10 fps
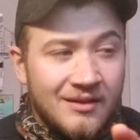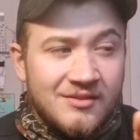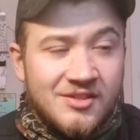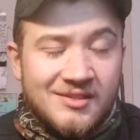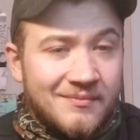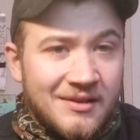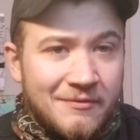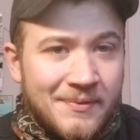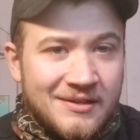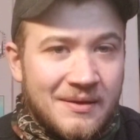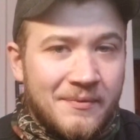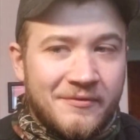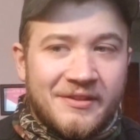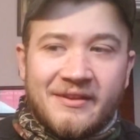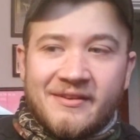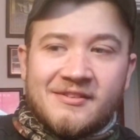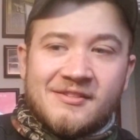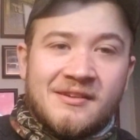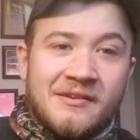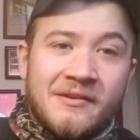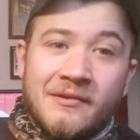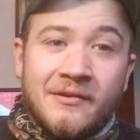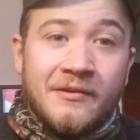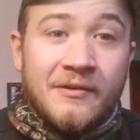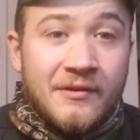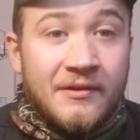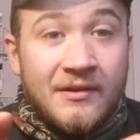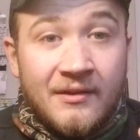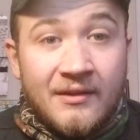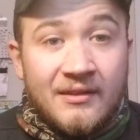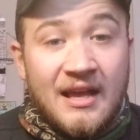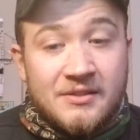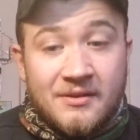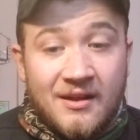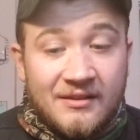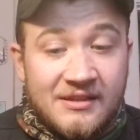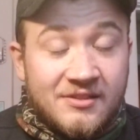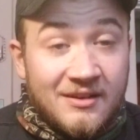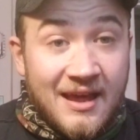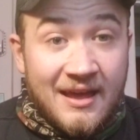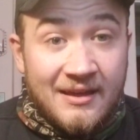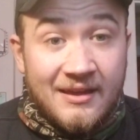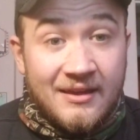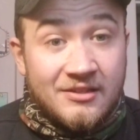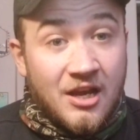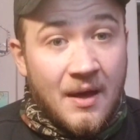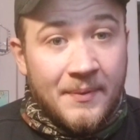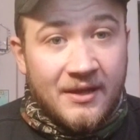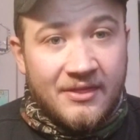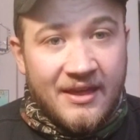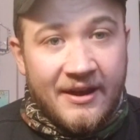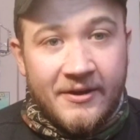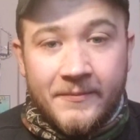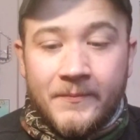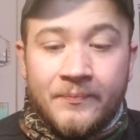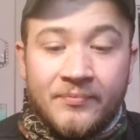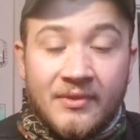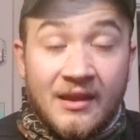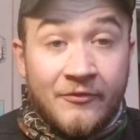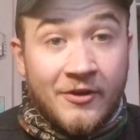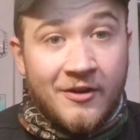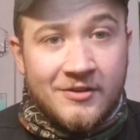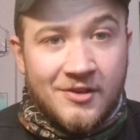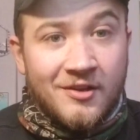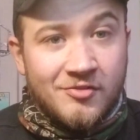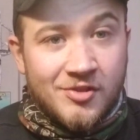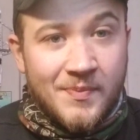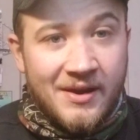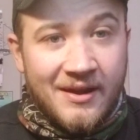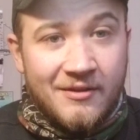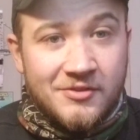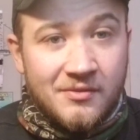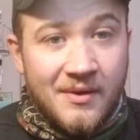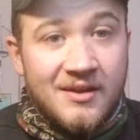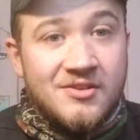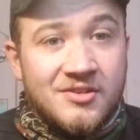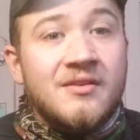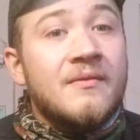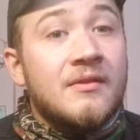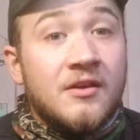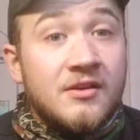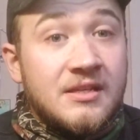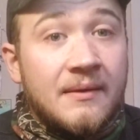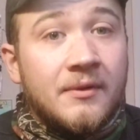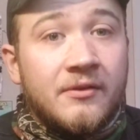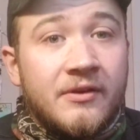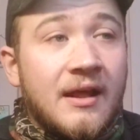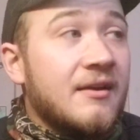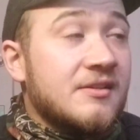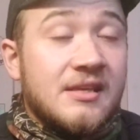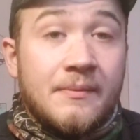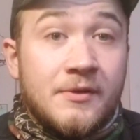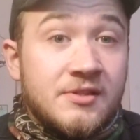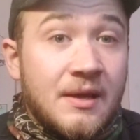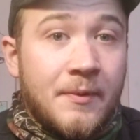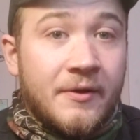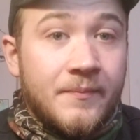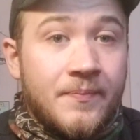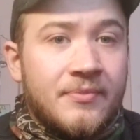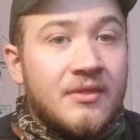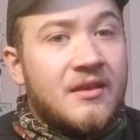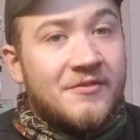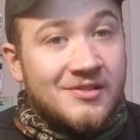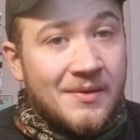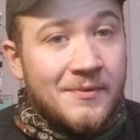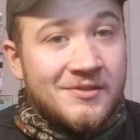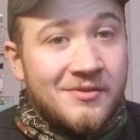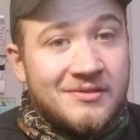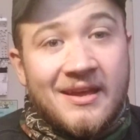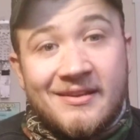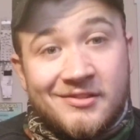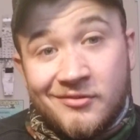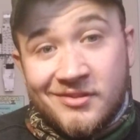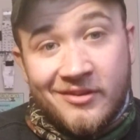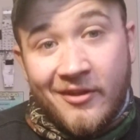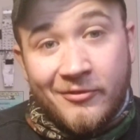Just something I've picked up over the years. Last but not least on that topic there, if your car is also spinning out too much, good time to learn how to set up your slipper. If your slipper is too tight, as soon as you get on the